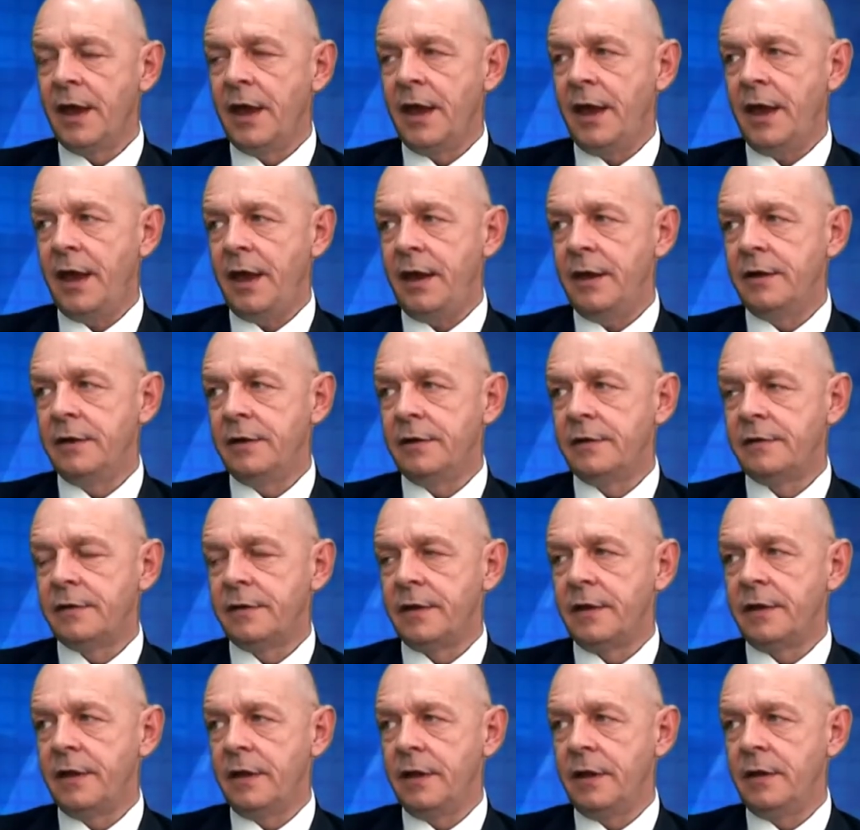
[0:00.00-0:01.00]
And
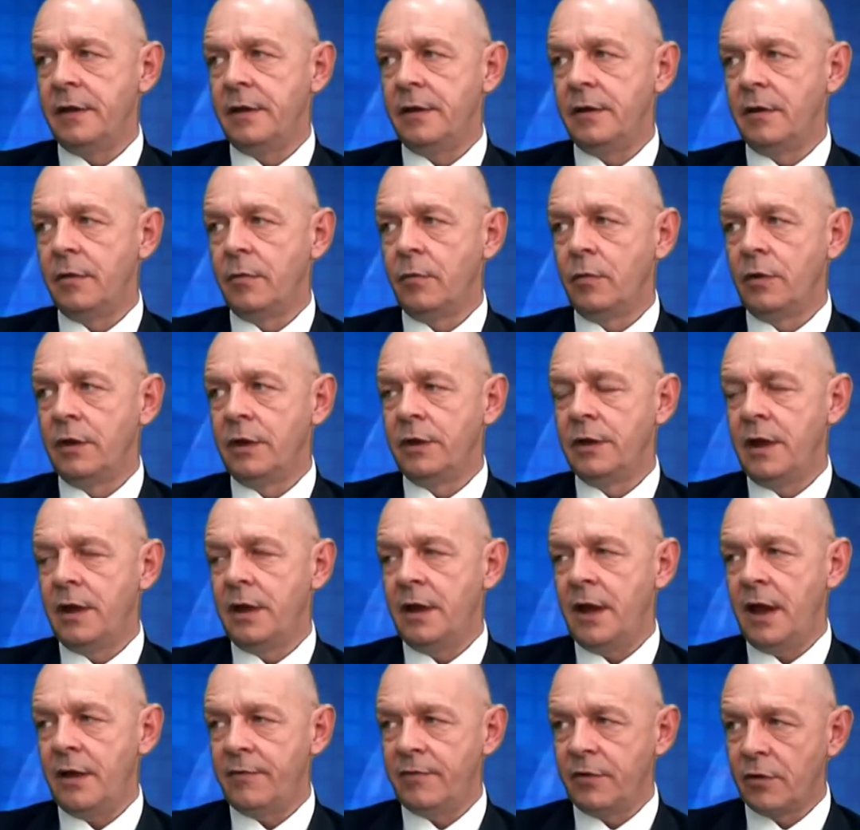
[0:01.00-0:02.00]
then we
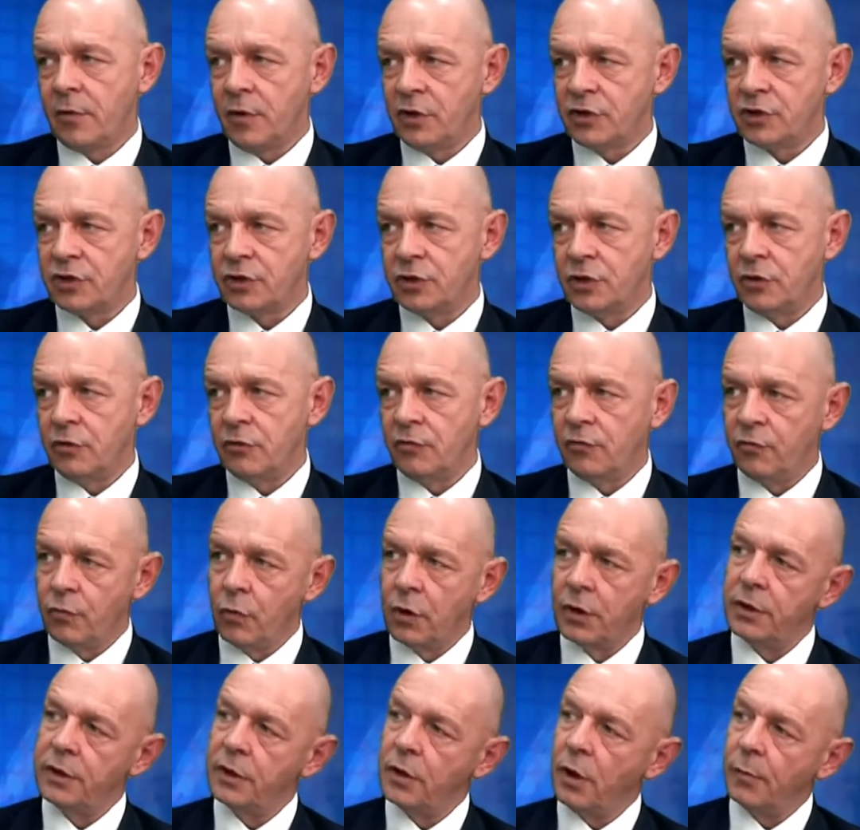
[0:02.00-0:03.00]
have the question of
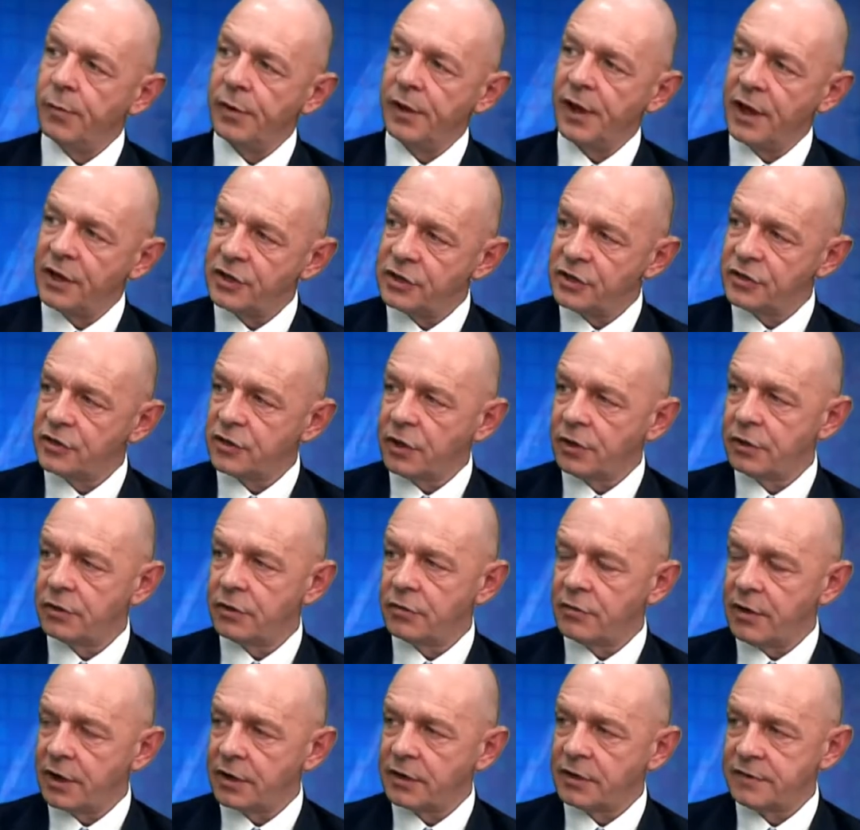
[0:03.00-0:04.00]
what are the obligations on the
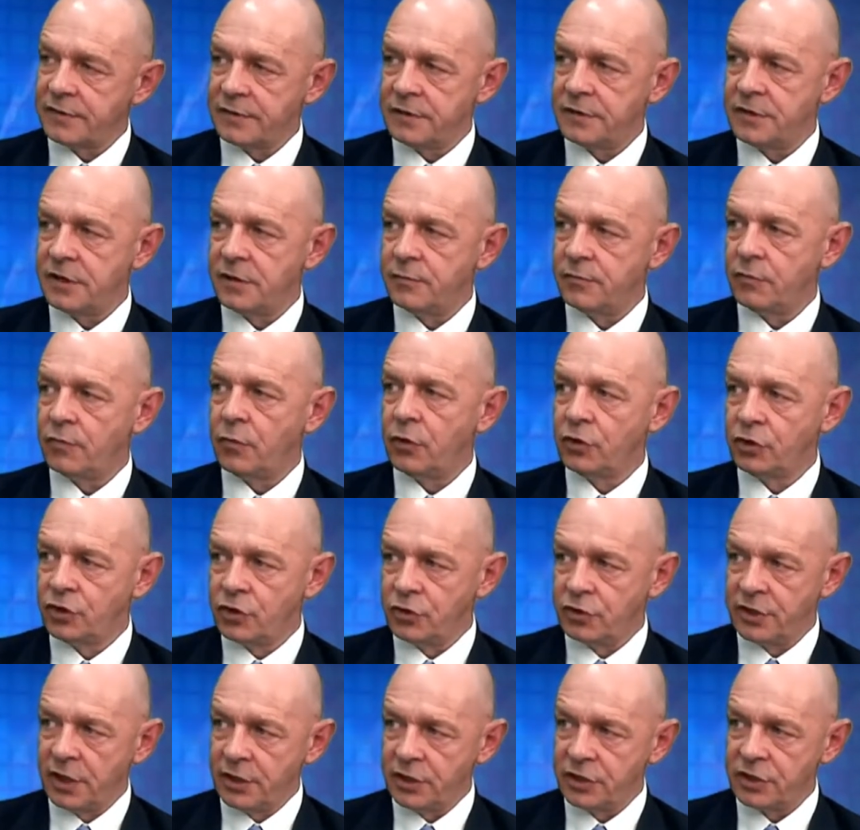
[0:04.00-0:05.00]
directors in terms of what due
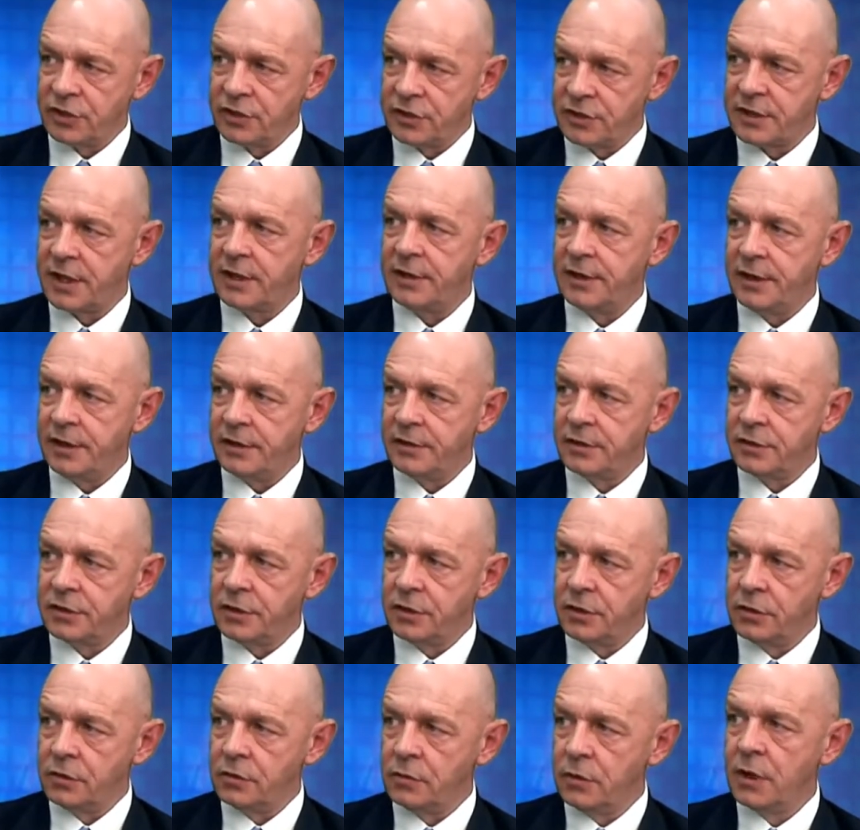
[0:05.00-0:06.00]
diligence they need to
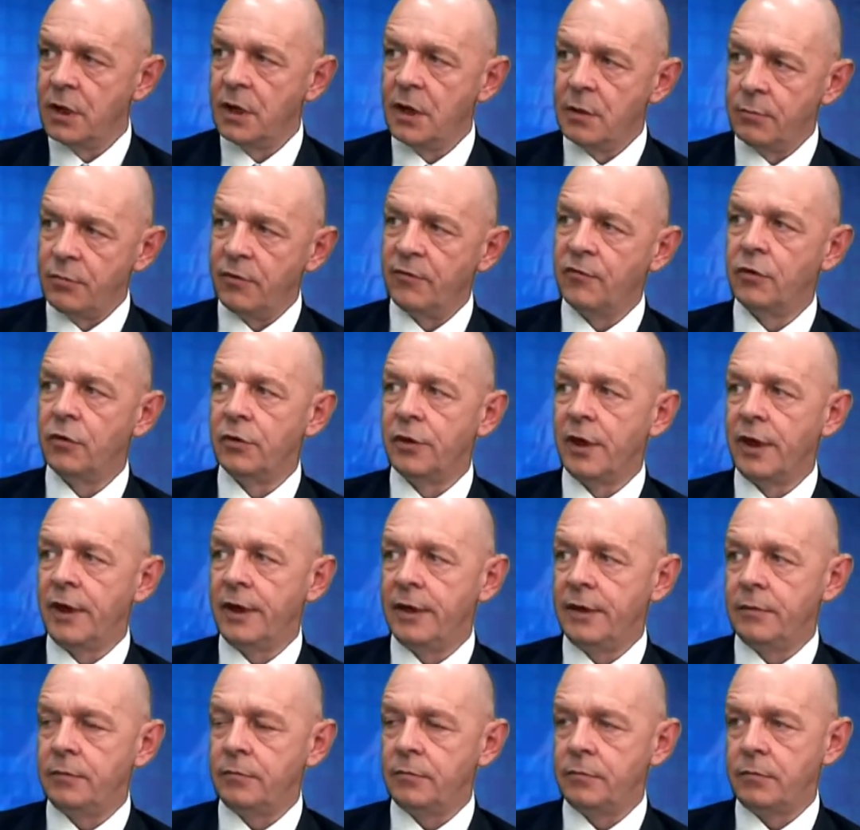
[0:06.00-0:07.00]
do before
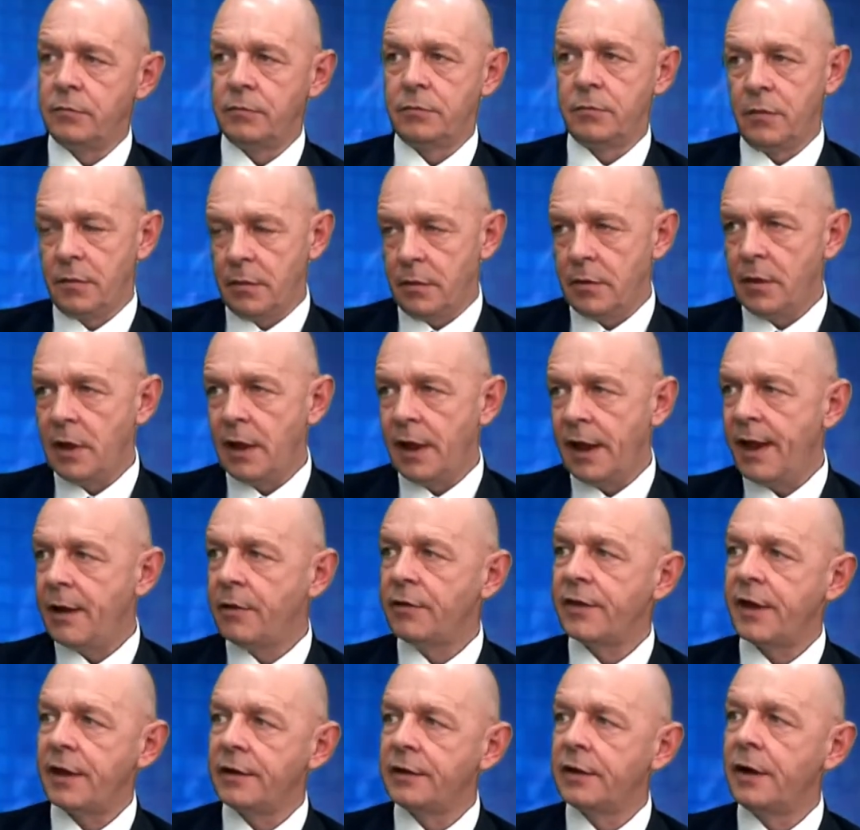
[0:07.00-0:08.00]
they allow
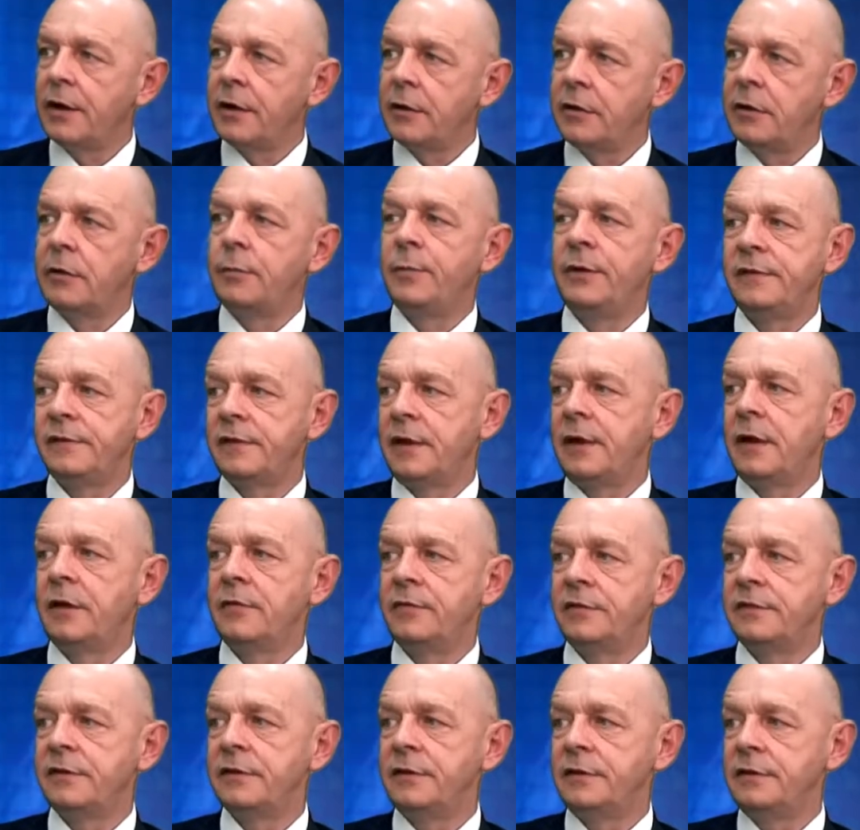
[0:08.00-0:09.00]
that data to be sent
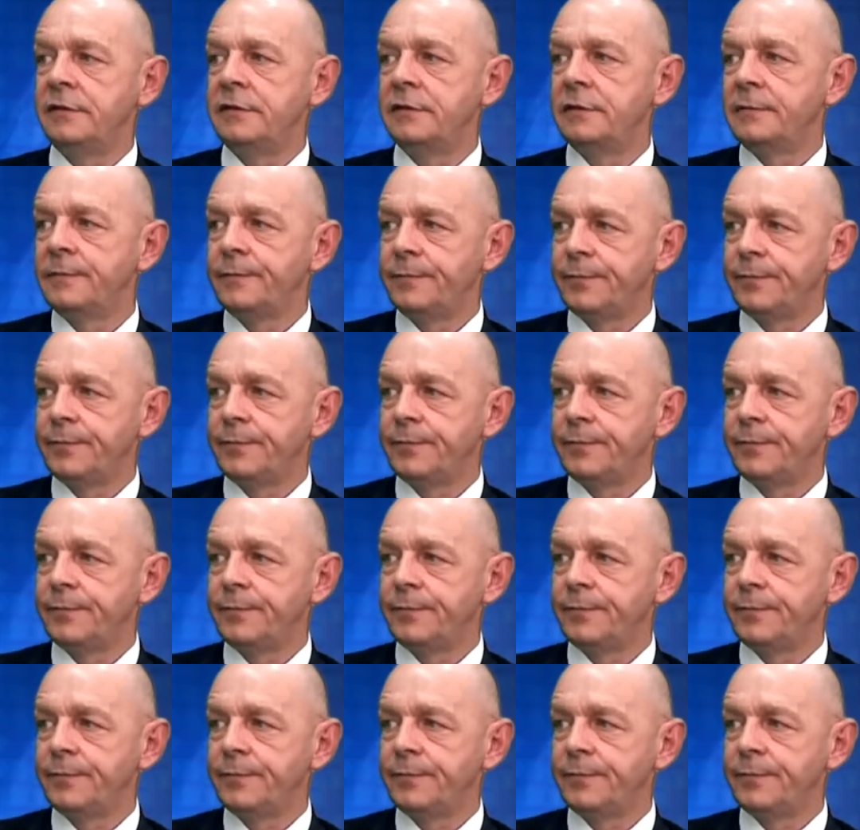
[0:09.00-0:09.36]
overseas.